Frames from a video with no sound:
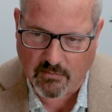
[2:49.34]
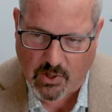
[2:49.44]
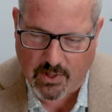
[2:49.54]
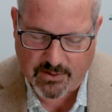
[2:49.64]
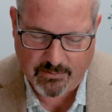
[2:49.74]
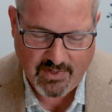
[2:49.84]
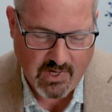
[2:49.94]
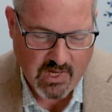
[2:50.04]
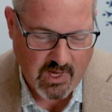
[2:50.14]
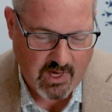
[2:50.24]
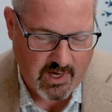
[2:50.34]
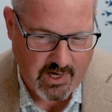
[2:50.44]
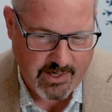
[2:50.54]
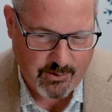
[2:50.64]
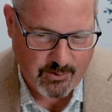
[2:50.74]
Awesome.
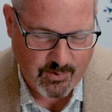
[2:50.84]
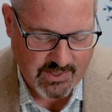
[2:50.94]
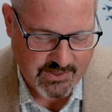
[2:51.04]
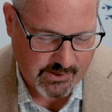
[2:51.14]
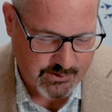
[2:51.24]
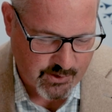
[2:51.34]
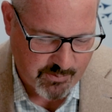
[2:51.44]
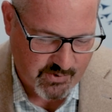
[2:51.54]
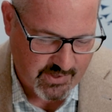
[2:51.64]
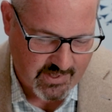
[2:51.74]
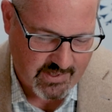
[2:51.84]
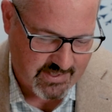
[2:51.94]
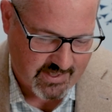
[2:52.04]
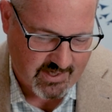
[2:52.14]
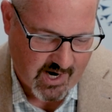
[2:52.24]
I know, Dr. Tompa, that
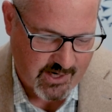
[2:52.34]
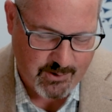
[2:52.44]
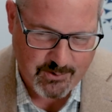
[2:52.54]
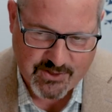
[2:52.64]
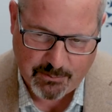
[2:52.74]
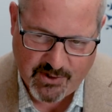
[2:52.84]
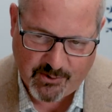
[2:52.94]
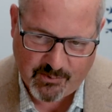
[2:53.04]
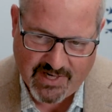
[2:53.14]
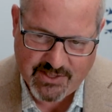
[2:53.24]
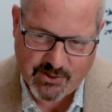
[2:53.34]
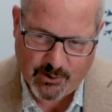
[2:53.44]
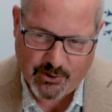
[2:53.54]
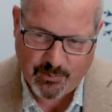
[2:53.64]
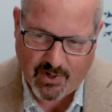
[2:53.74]
I use some of your
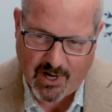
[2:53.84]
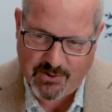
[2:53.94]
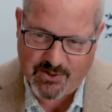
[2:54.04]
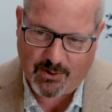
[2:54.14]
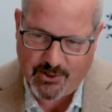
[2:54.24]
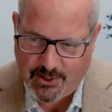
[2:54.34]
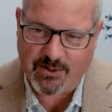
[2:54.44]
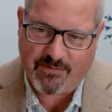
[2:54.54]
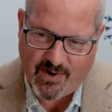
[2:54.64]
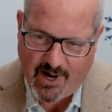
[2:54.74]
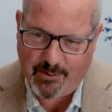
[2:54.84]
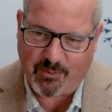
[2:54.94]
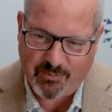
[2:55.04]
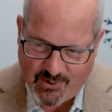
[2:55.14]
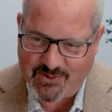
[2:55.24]
research when I'm sort of justifying
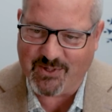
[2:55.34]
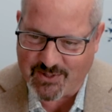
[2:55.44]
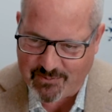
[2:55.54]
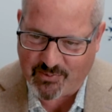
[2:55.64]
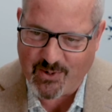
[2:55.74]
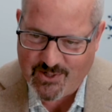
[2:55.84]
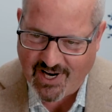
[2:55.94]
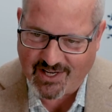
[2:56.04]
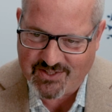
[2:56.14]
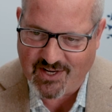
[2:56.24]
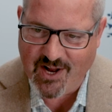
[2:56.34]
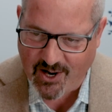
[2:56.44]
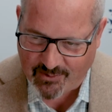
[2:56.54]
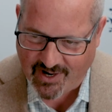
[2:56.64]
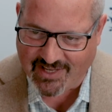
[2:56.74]
proposals and projects
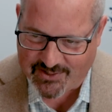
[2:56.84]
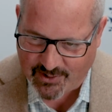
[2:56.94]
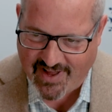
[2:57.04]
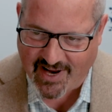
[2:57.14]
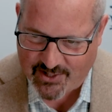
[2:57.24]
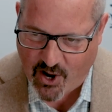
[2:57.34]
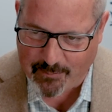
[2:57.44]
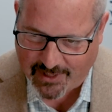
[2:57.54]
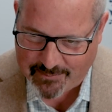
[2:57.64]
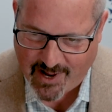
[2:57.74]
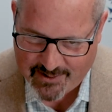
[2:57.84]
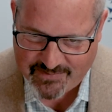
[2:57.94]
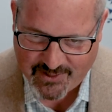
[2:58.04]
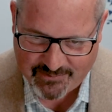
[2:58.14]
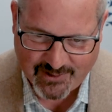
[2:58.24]
around that sort of economic
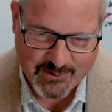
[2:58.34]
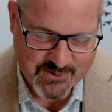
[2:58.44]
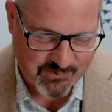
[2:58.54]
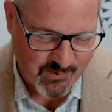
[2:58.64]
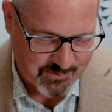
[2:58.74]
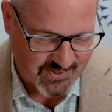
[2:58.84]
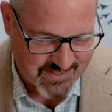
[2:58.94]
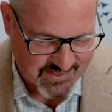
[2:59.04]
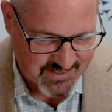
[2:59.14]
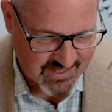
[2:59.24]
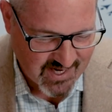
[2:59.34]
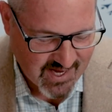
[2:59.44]
benefit of inclusive workplaces.